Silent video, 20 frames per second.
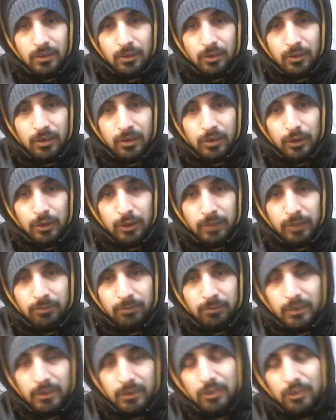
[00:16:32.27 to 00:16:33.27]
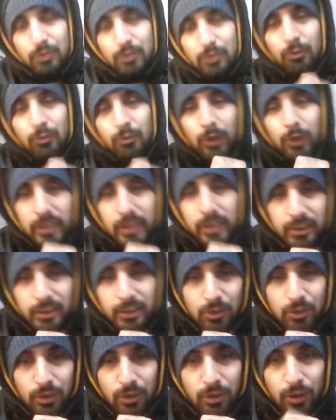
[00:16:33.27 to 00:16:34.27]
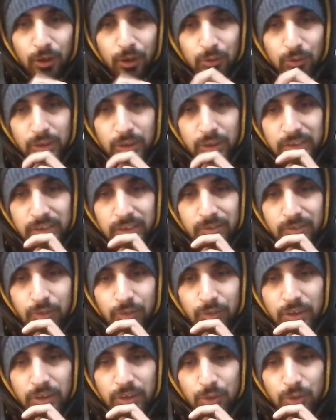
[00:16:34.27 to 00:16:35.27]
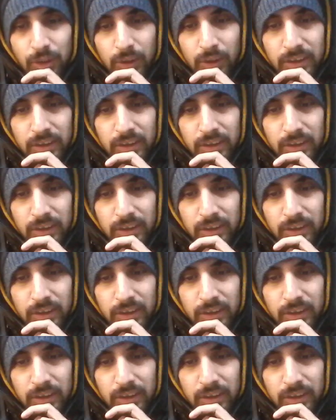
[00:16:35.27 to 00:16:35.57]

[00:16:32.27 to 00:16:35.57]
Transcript: Okay, this is what needs a lot of work. Front squat